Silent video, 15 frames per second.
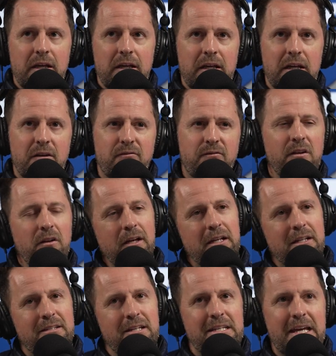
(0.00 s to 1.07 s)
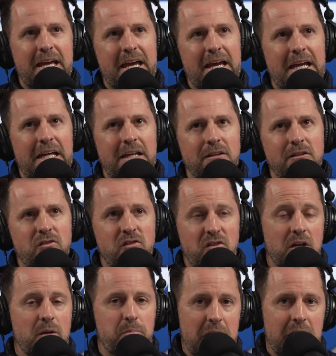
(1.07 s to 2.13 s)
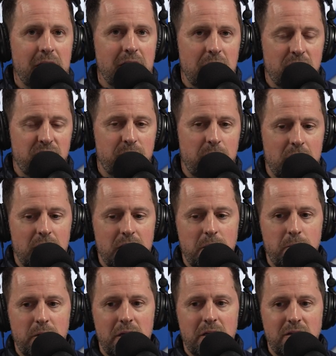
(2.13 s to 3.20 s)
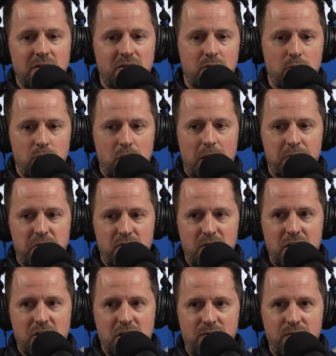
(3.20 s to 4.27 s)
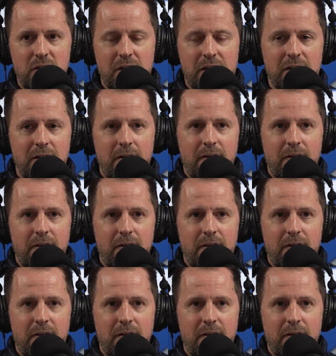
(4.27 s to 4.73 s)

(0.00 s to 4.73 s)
And I feel like today, and this is an opinion of mine, but it's through observation, I feel like